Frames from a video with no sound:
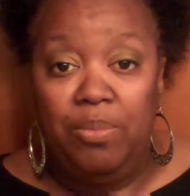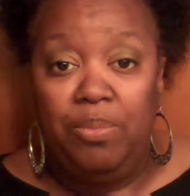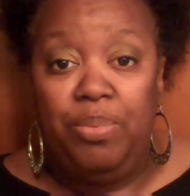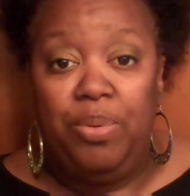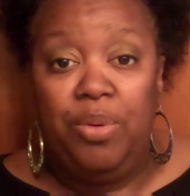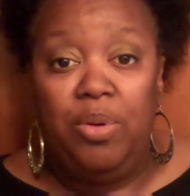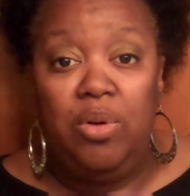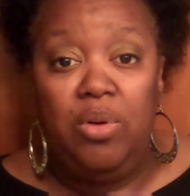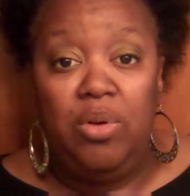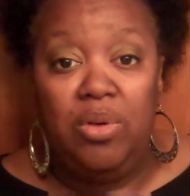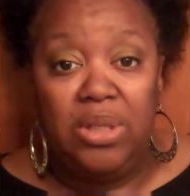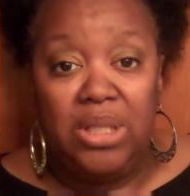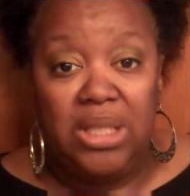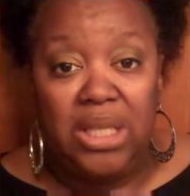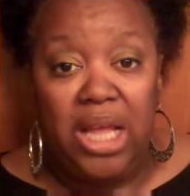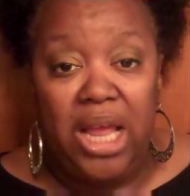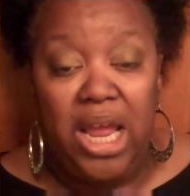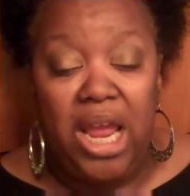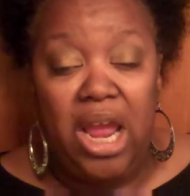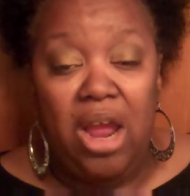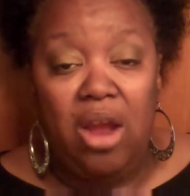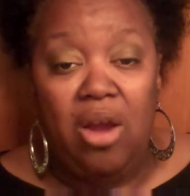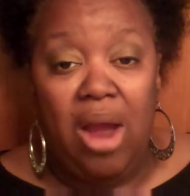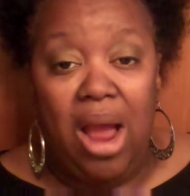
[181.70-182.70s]
pulls the
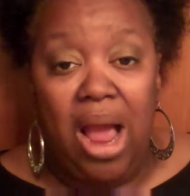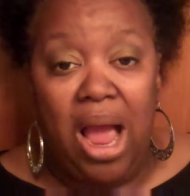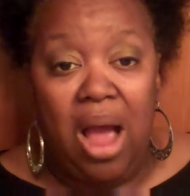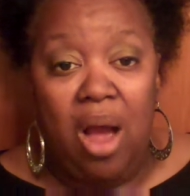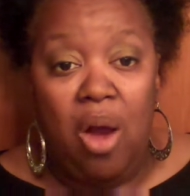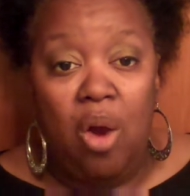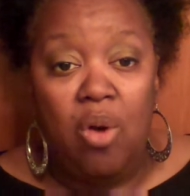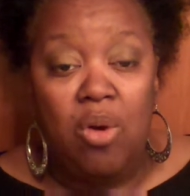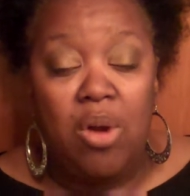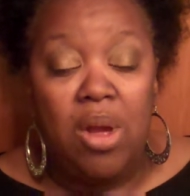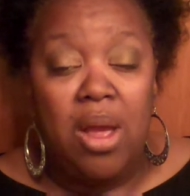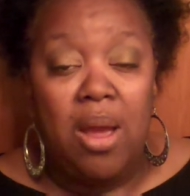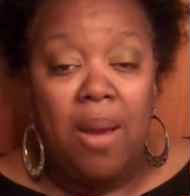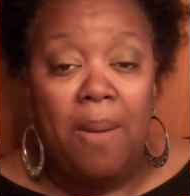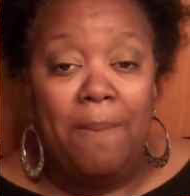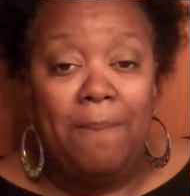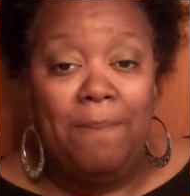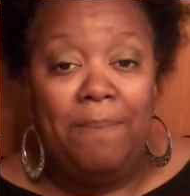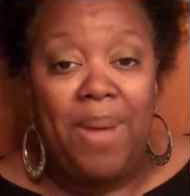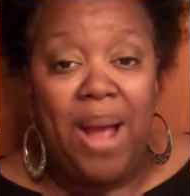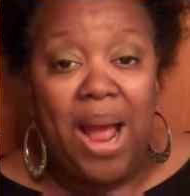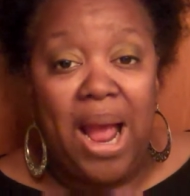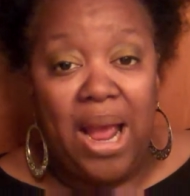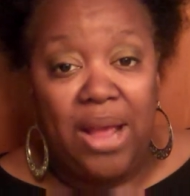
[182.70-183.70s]
hair out
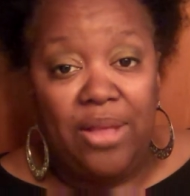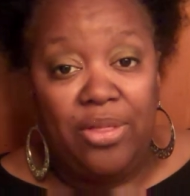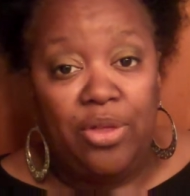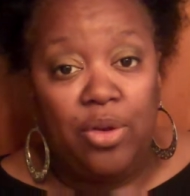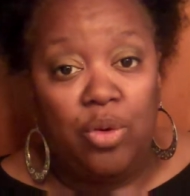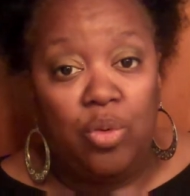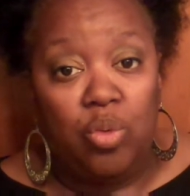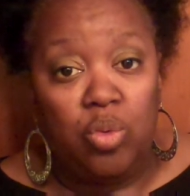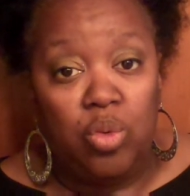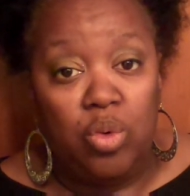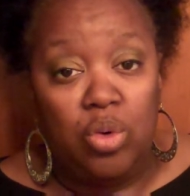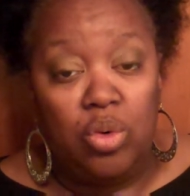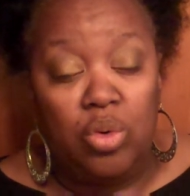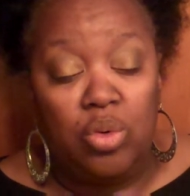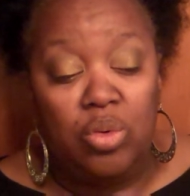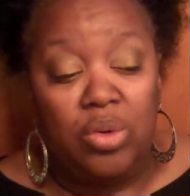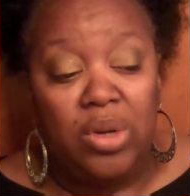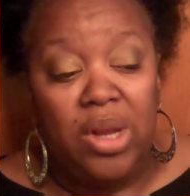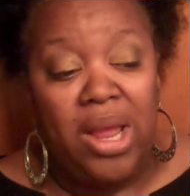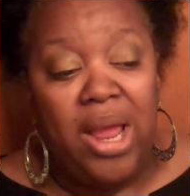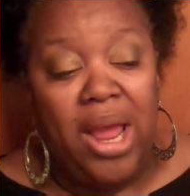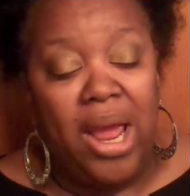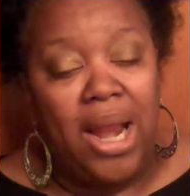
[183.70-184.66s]
by the root.